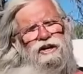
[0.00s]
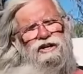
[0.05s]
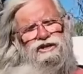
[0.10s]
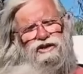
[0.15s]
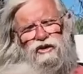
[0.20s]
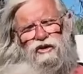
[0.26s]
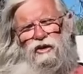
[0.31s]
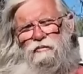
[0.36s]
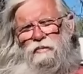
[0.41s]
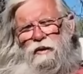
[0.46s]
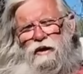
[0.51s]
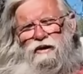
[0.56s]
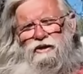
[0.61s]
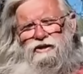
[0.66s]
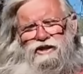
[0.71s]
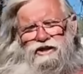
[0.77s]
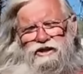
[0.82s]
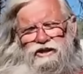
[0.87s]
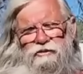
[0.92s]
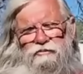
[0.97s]
solar power
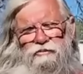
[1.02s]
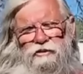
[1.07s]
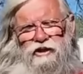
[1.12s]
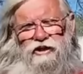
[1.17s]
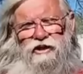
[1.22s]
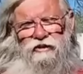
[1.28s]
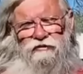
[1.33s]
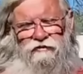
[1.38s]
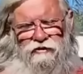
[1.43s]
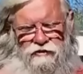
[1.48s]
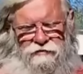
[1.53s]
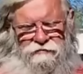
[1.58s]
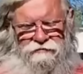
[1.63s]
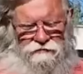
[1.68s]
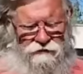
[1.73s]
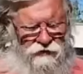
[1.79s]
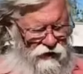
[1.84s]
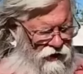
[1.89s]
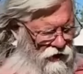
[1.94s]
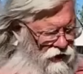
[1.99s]
system can give you.
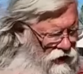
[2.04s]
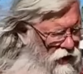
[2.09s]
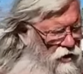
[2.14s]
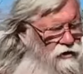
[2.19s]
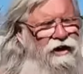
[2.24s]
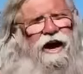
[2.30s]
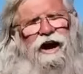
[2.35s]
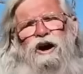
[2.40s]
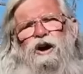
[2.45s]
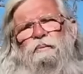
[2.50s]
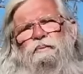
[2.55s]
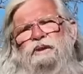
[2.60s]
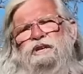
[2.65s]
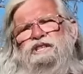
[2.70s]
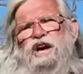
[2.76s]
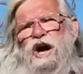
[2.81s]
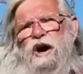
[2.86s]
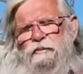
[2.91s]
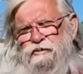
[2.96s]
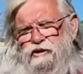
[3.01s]
Okay, I hope
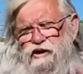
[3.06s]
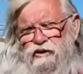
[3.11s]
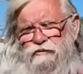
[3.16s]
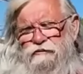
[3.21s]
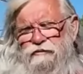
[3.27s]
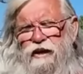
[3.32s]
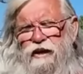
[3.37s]
this helped you,